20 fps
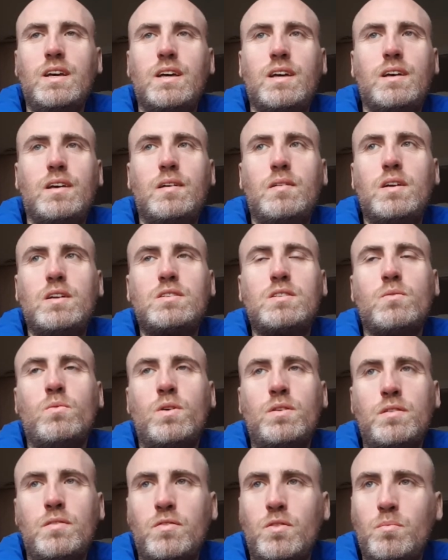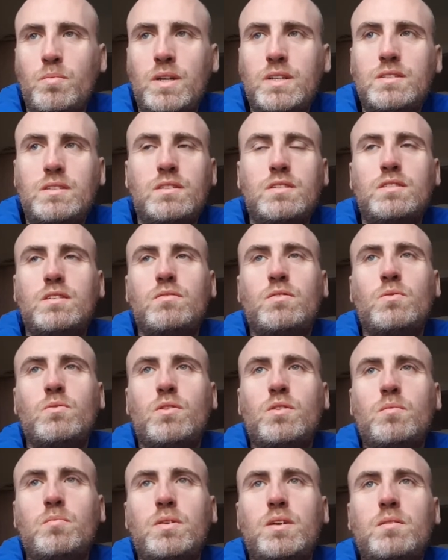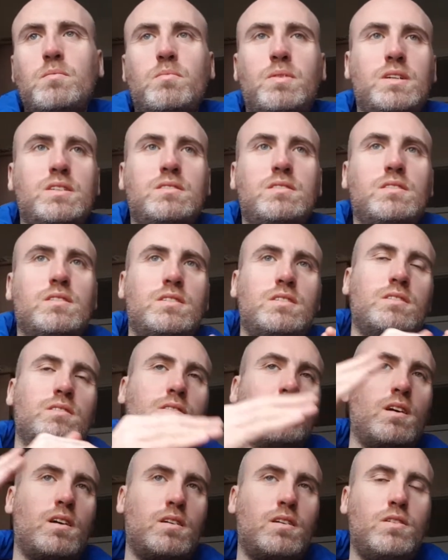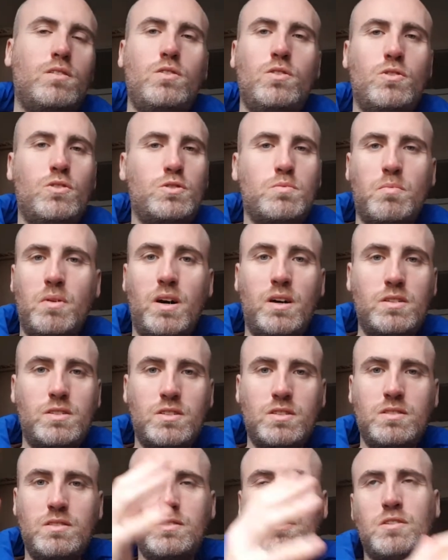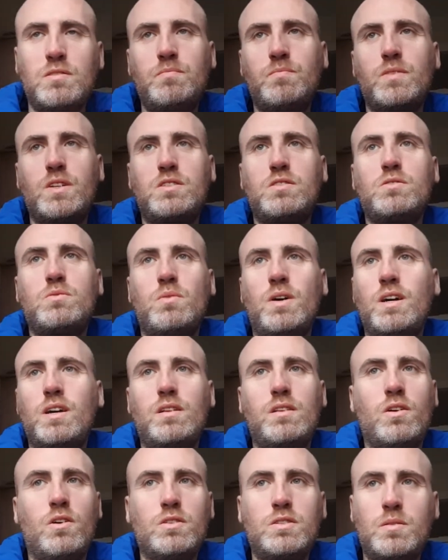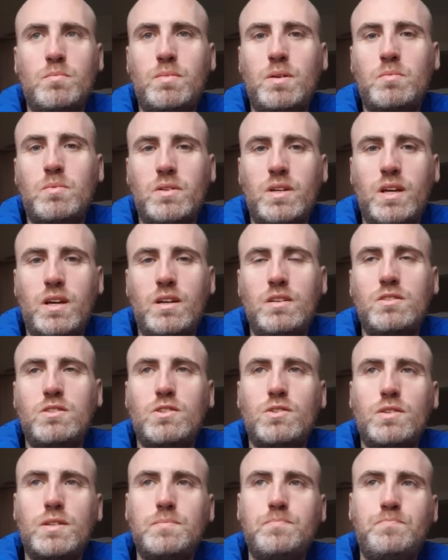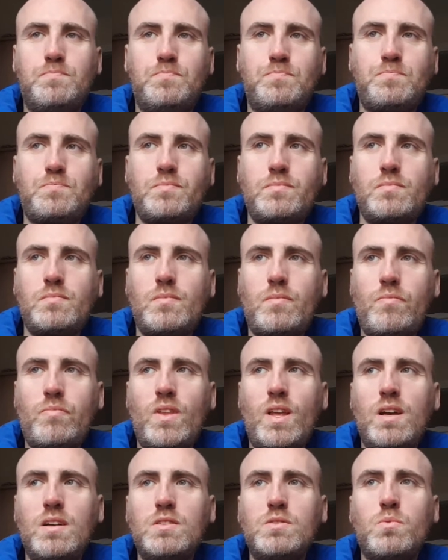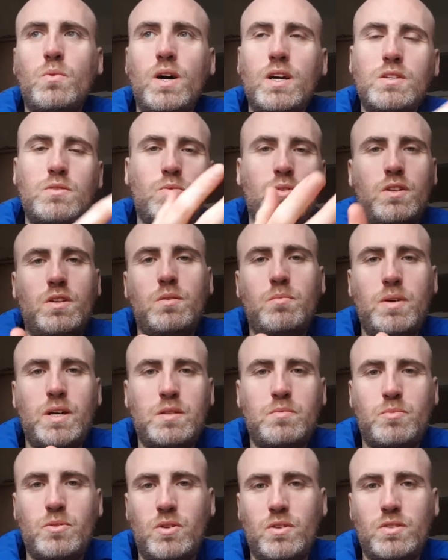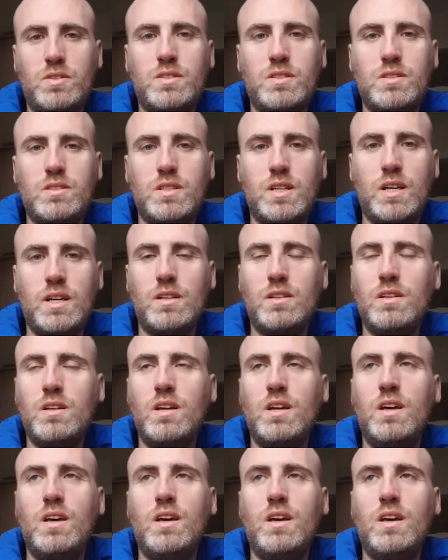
It's a wonderful business if you want to be in business, huge margins, which is why lots of people get into it. It's why it's one of the best products to sell